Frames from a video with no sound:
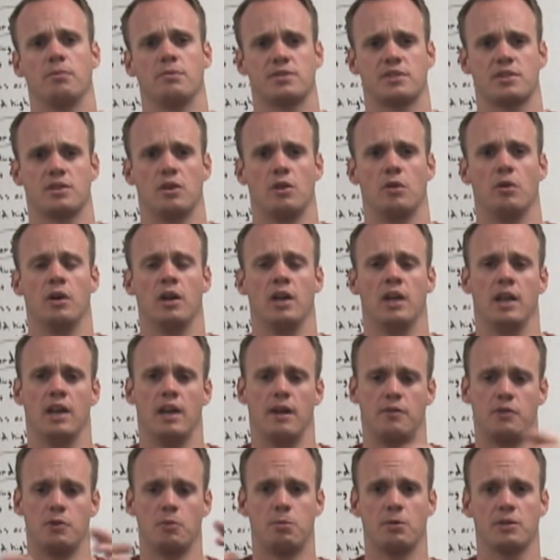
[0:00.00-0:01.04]
So
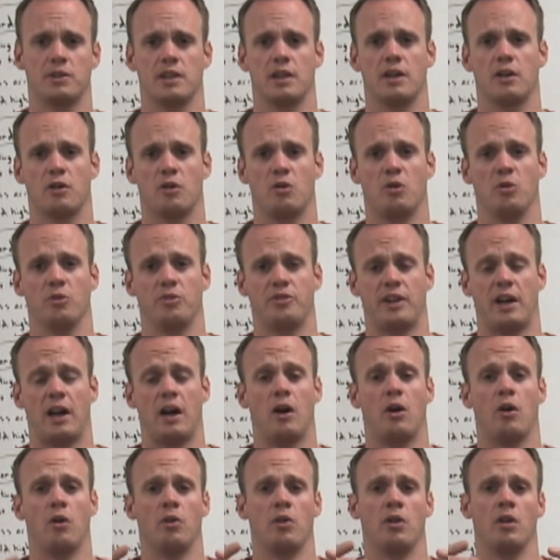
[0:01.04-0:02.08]
if you put the air hole
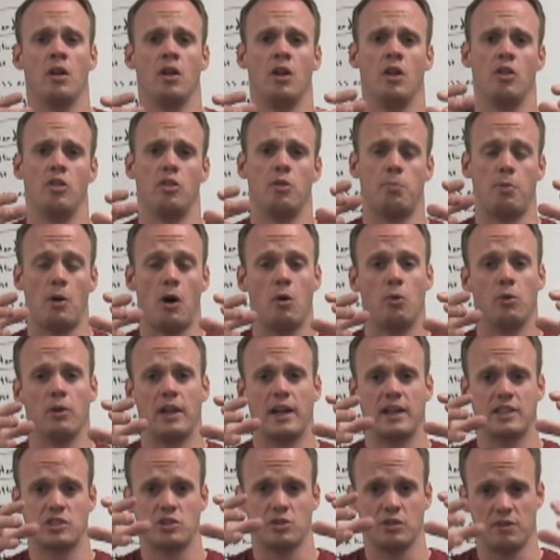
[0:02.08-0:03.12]
down, the ball will
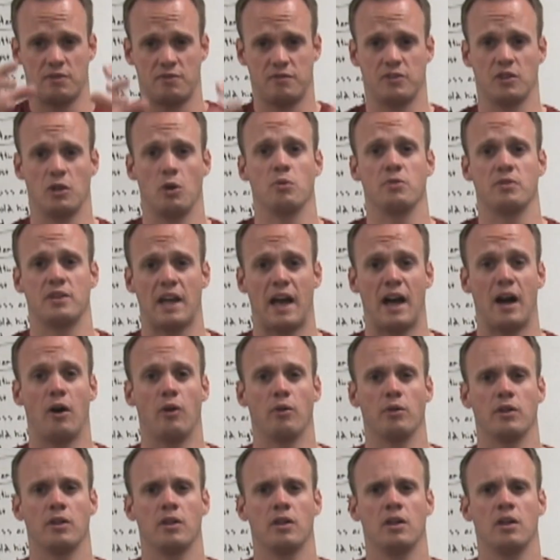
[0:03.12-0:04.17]
actually float
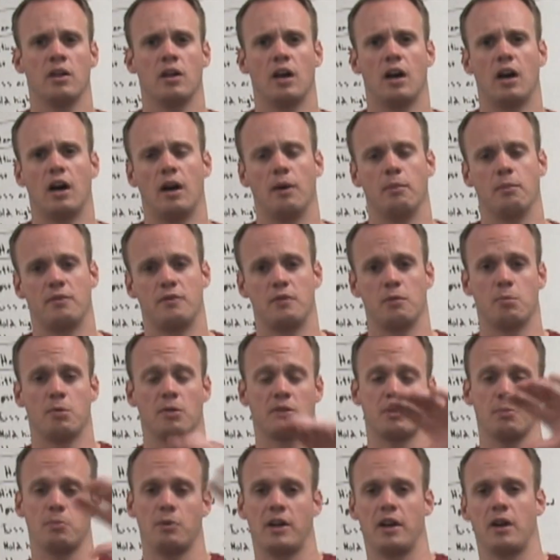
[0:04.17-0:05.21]
down. If you
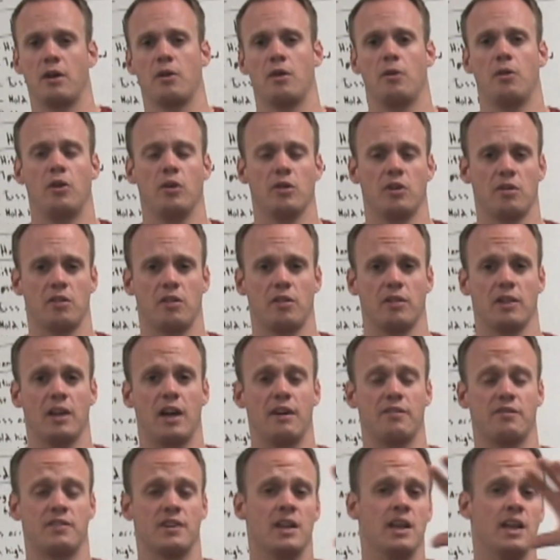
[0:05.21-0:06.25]
put the air hole to the
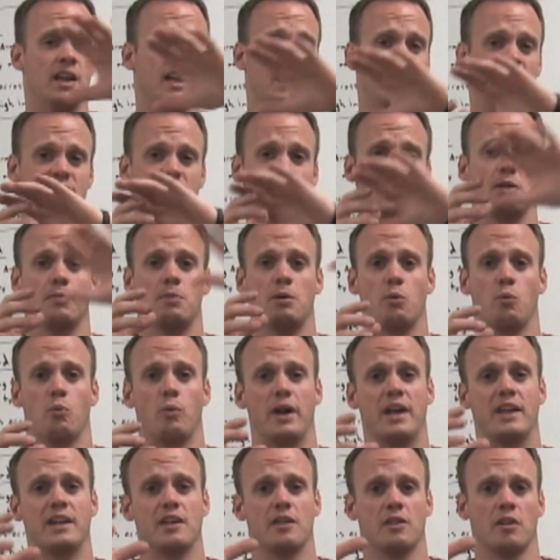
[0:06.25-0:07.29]
left, it's going to be
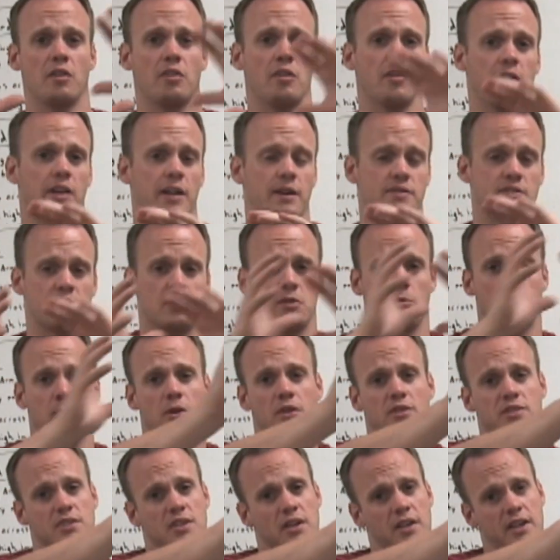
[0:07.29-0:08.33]
weighted on the left, so the
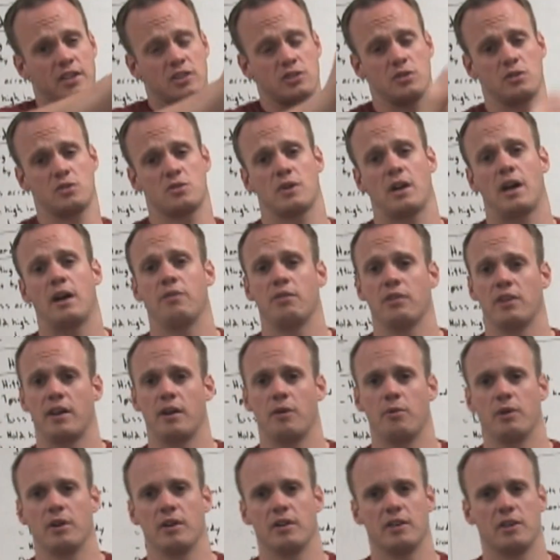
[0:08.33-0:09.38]
ball is going to actually travel
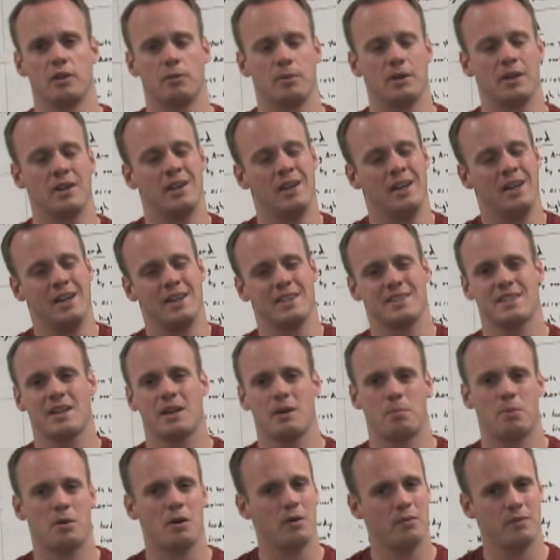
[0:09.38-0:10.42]
that way a little bit. It's not
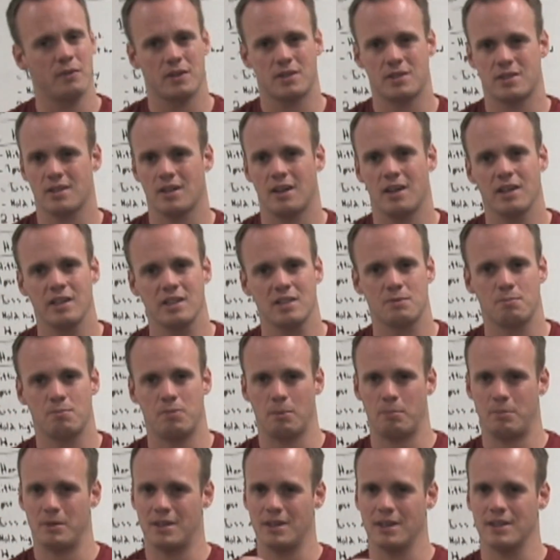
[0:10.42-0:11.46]
a perfect science,
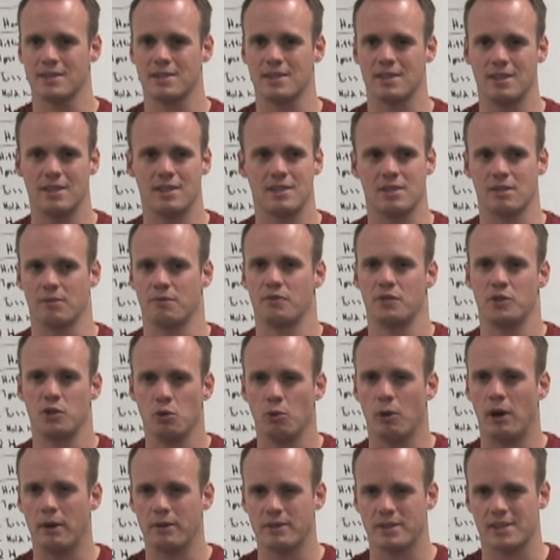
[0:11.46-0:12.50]
but because it is a
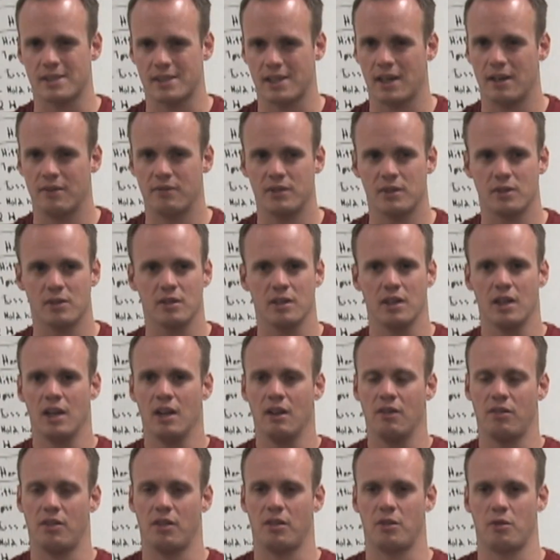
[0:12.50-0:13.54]
few ounces heavier
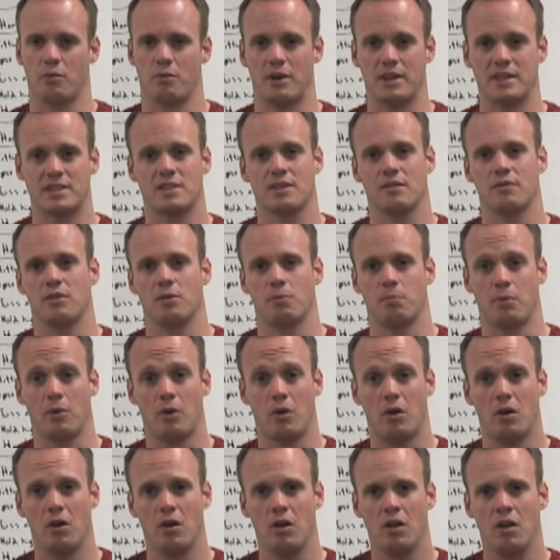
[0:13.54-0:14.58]
than the rest of the
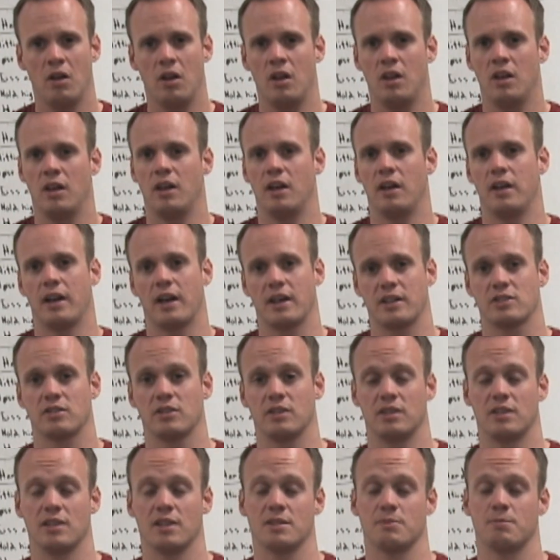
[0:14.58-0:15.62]
ball, it
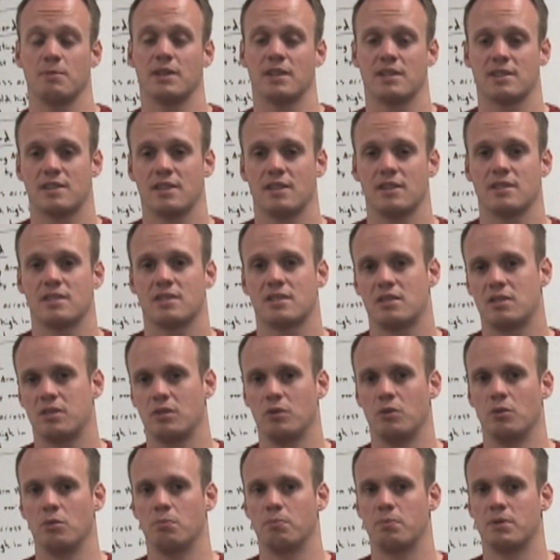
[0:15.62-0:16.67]
actually does make sense
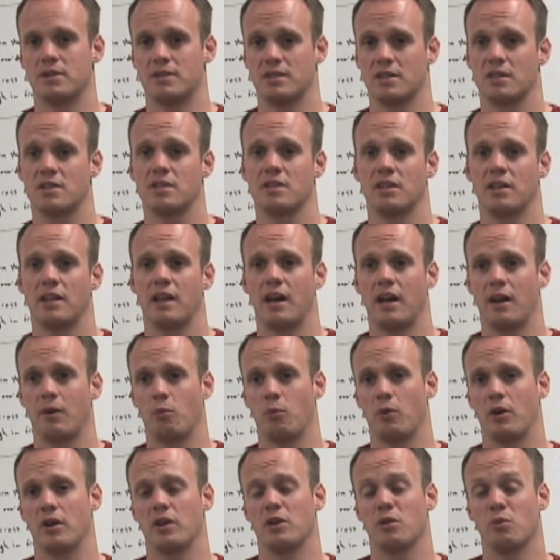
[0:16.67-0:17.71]
to position that where